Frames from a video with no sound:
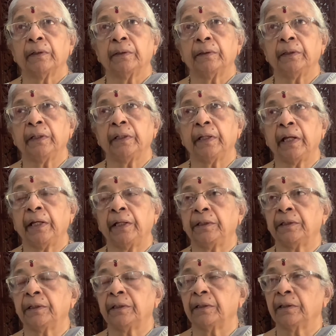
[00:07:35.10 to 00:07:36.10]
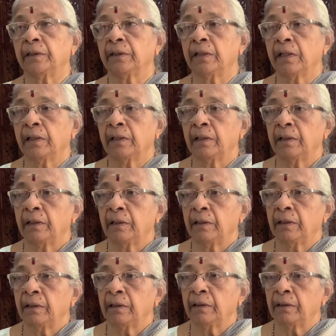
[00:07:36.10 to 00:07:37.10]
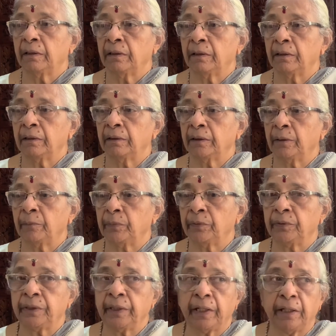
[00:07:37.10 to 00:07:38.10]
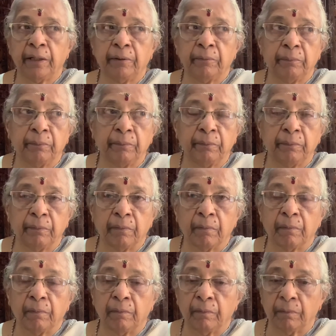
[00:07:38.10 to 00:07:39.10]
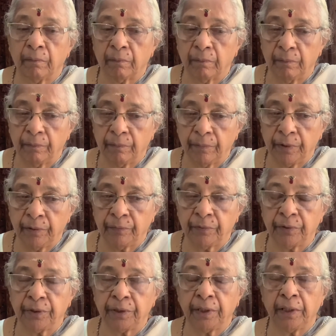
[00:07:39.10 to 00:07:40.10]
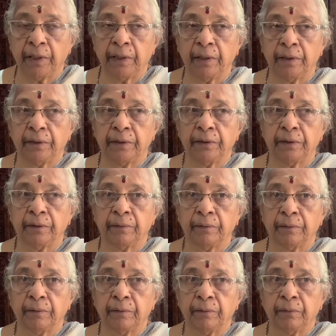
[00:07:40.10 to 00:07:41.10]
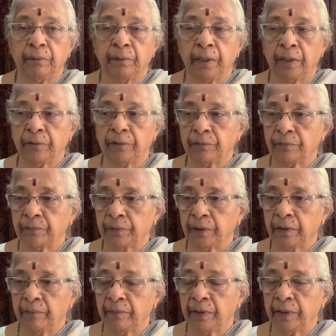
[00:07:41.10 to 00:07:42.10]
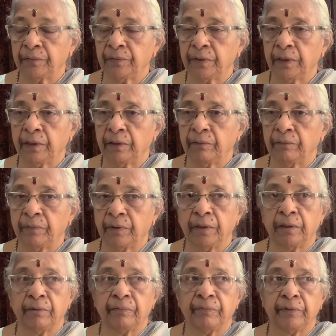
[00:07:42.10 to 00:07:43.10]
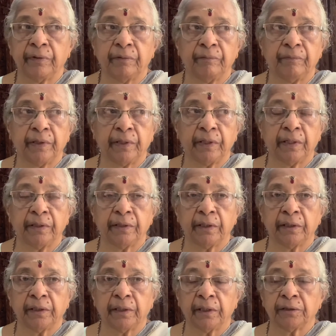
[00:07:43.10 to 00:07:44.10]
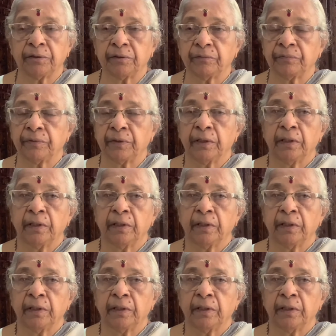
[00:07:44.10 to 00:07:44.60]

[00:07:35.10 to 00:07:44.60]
The great uh, Nambudri devotee who has given us the wonderful Vedantic text of